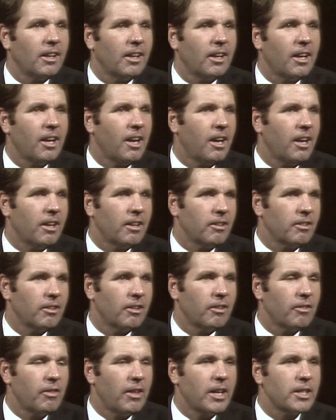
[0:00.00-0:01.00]
And
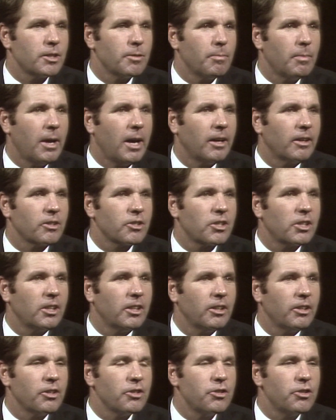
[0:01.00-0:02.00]
uh, that's about as
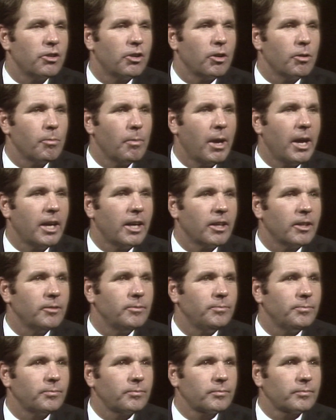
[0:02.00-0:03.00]
clear as you can make it.
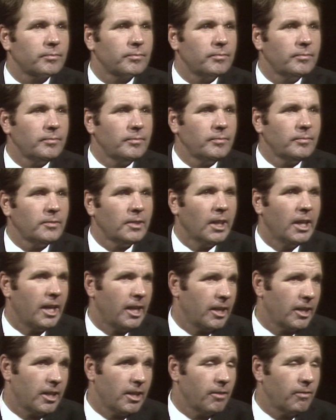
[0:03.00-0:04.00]

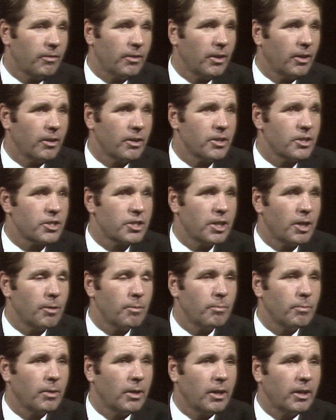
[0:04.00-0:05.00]
And if there is
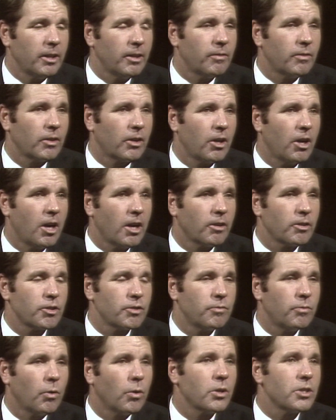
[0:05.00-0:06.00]
some, uh, if the Congress
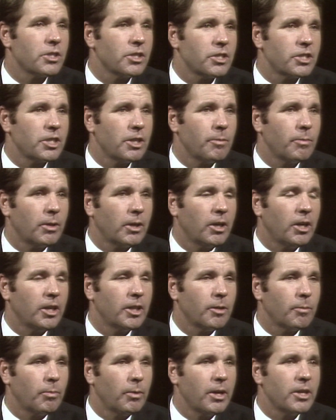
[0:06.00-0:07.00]
forces something on
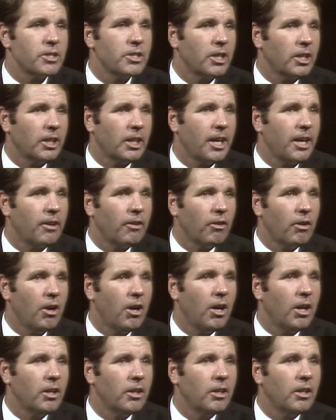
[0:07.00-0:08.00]
the President later
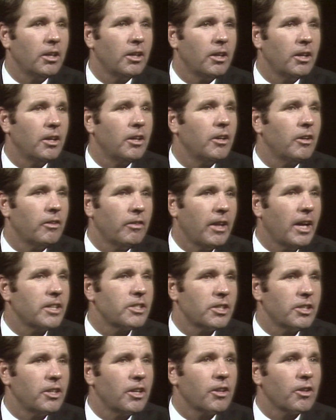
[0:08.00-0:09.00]
on,
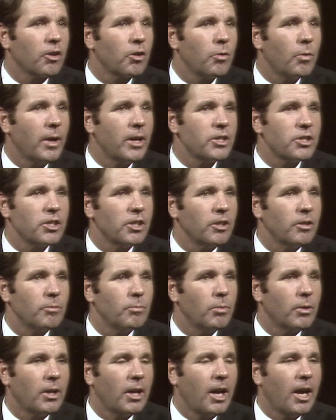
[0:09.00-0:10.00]
that's another question.
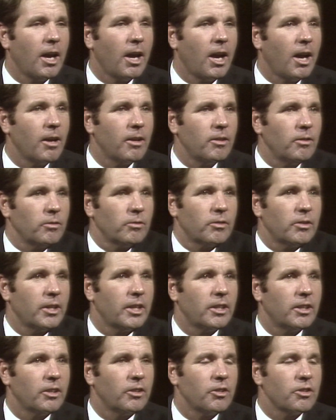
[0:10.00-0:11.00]
But I, I don't
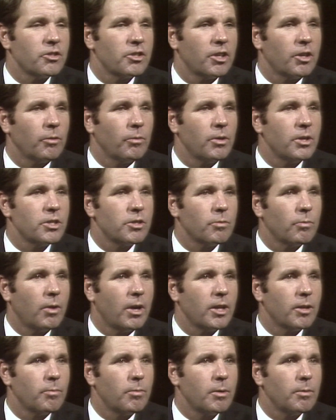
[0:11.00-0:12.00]
think that there's any reason
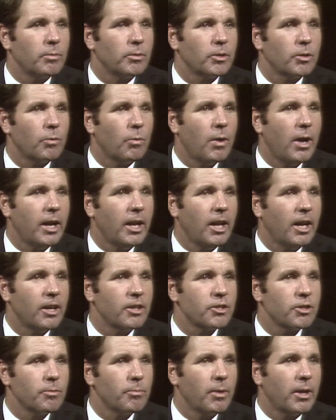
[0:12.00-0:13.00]
why the people at the White
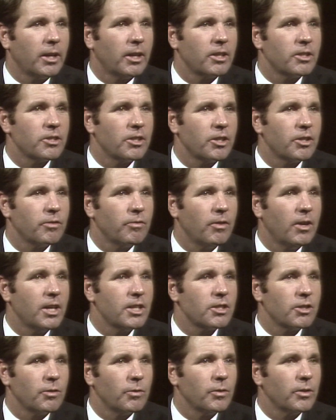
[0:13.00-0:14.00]
House are making such
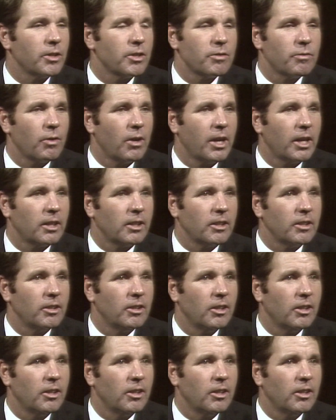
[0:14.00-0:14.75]
fuss over this, frankly.